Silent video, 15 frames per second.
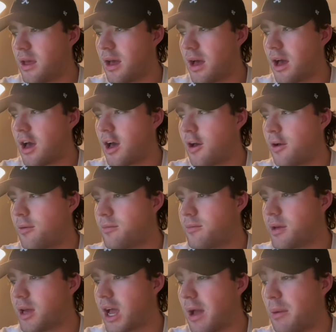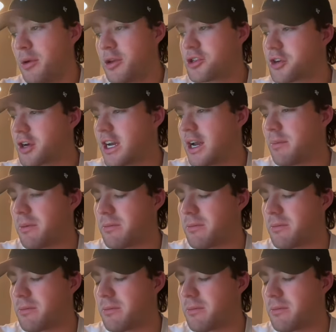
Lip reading: But straight up,